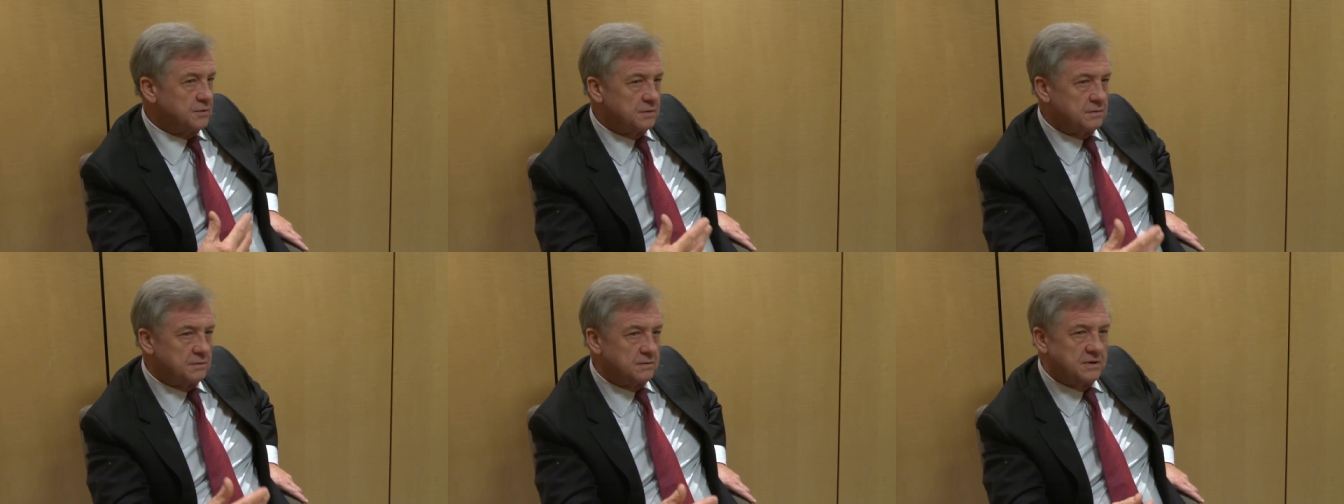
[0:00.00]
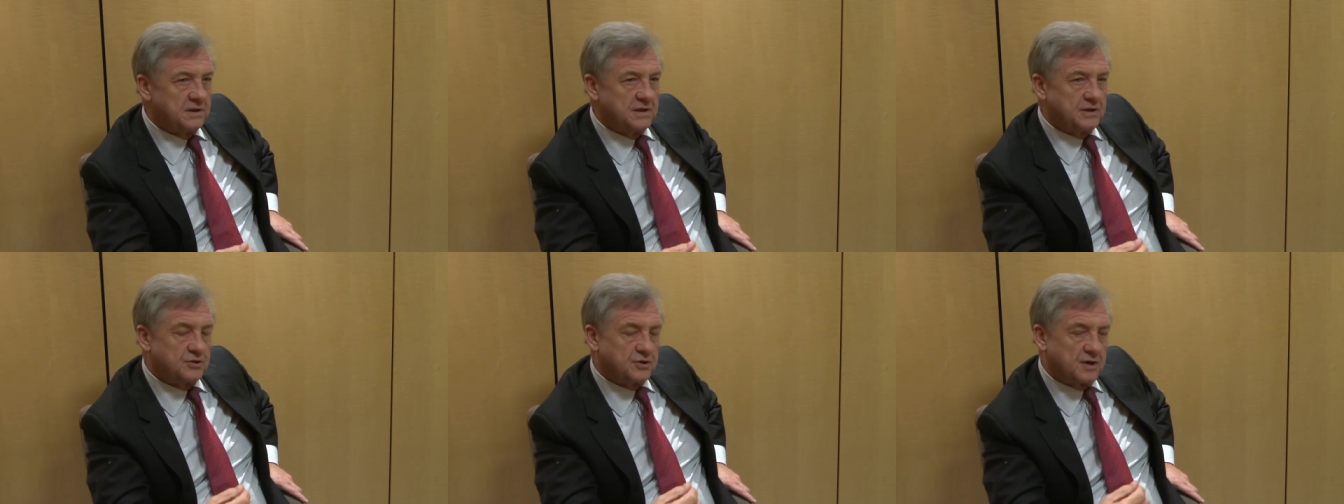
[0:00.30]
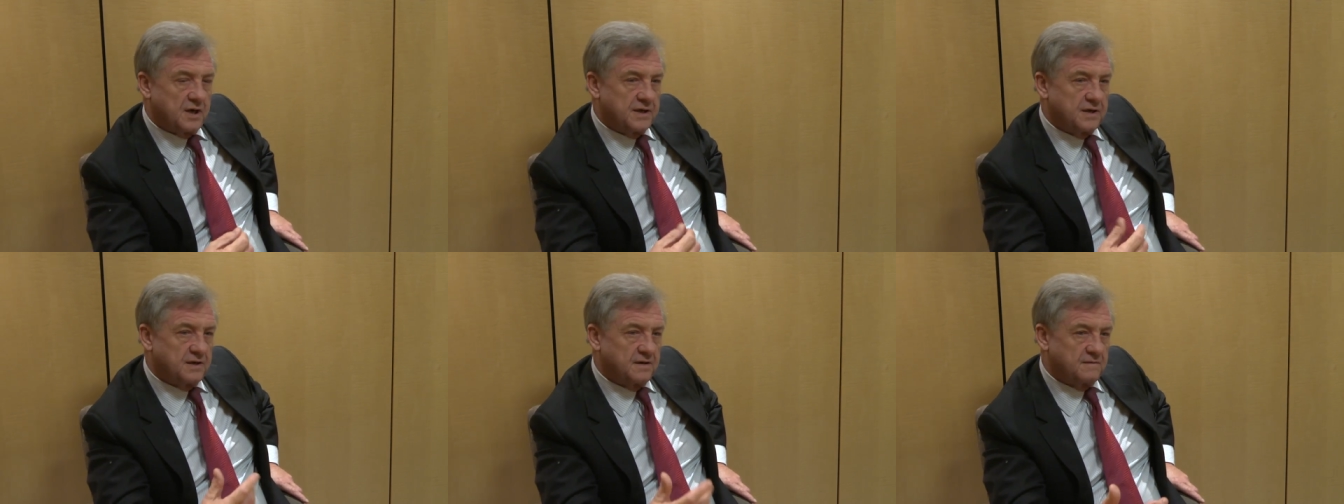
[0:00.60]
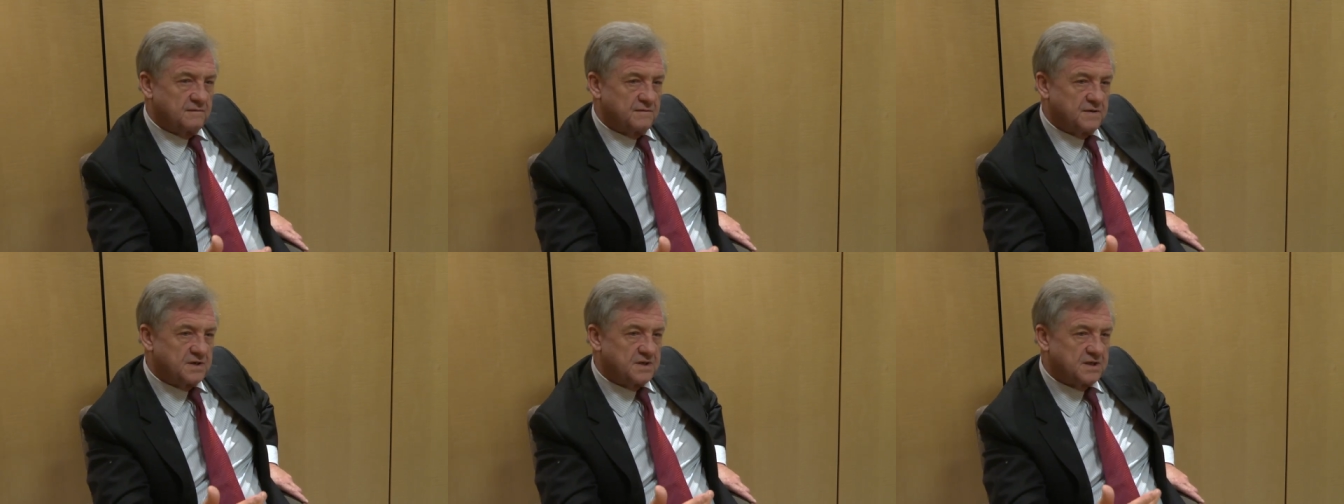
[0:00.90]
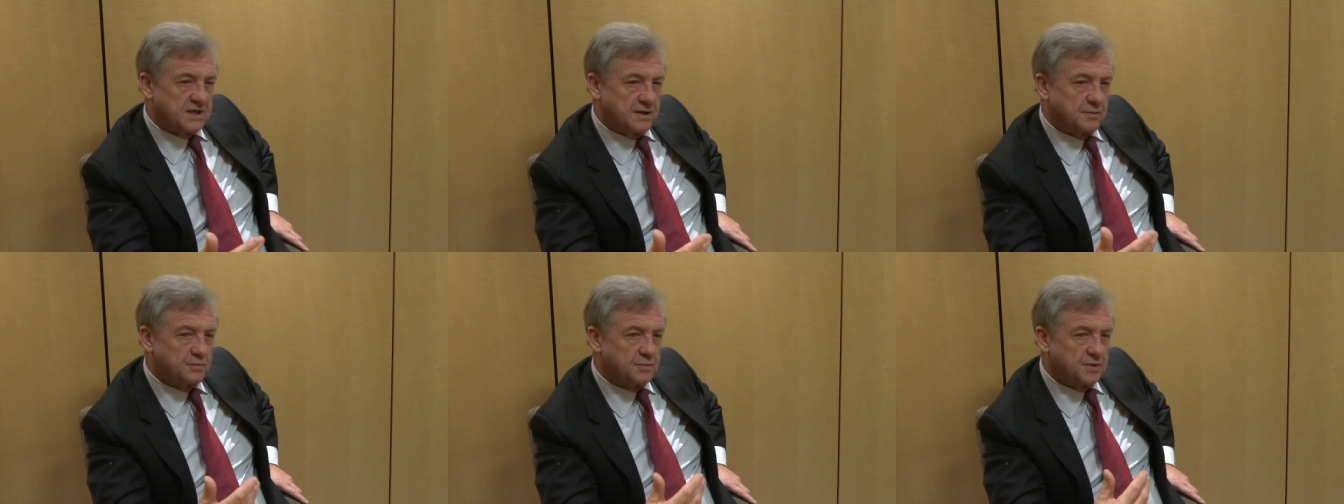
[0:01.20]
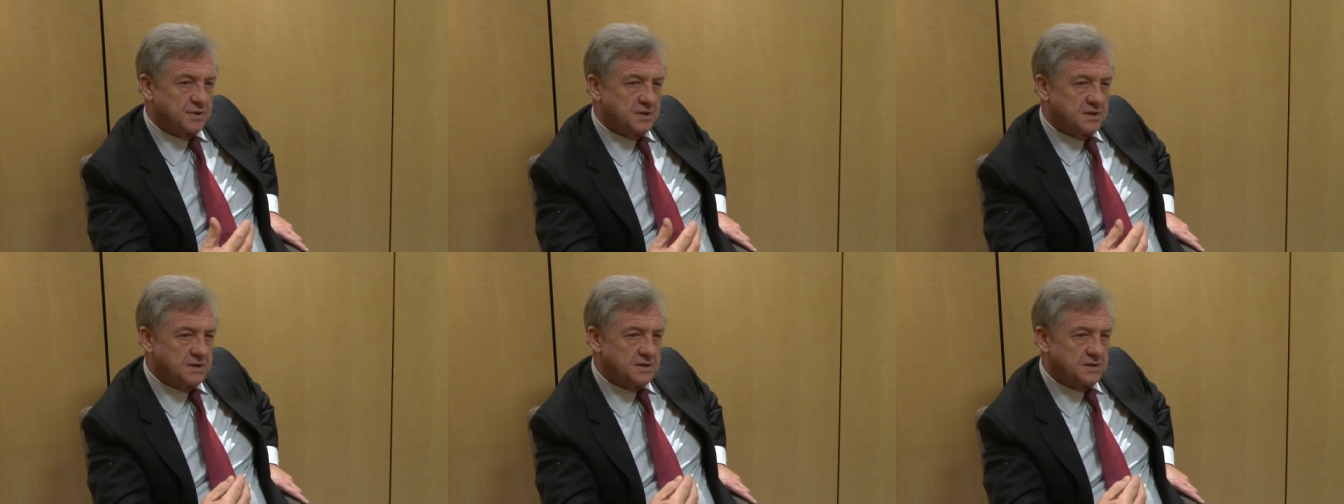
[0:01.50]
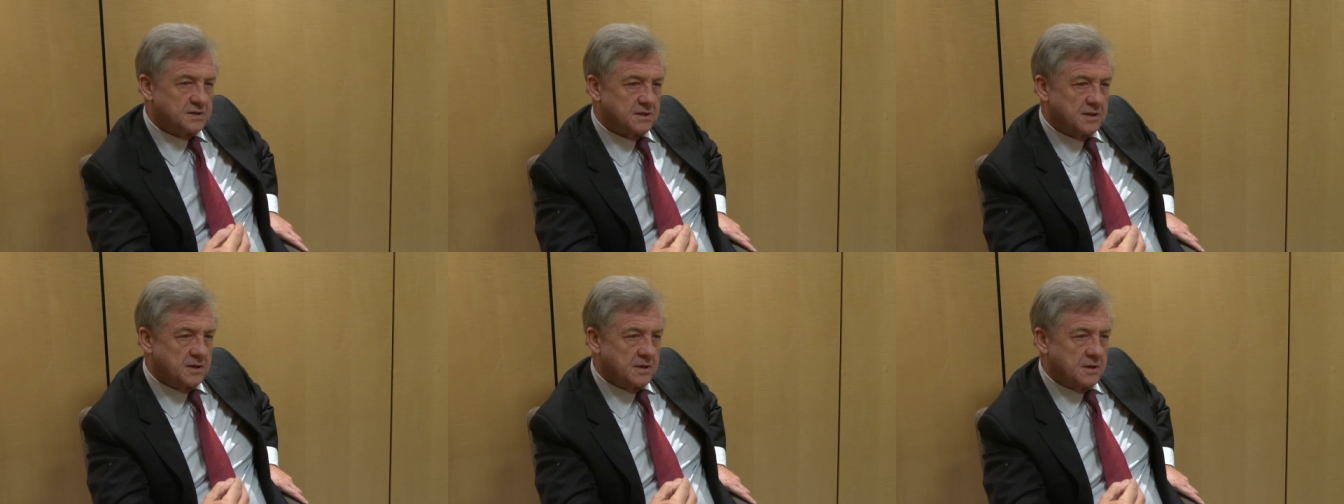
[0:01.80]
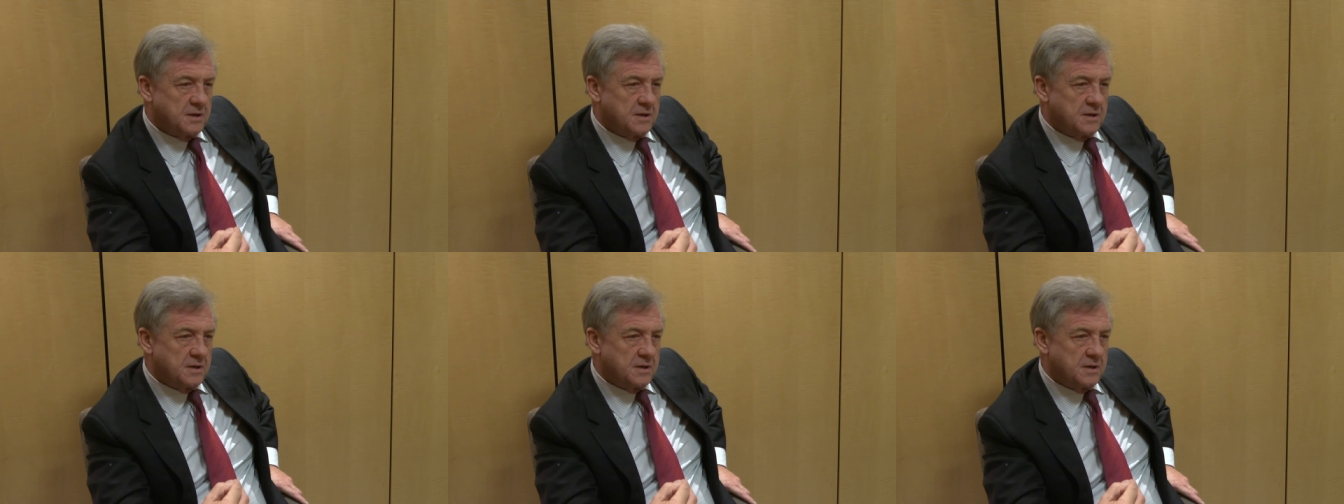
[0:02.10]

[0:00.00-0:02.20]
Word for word: we really tried to convince companies,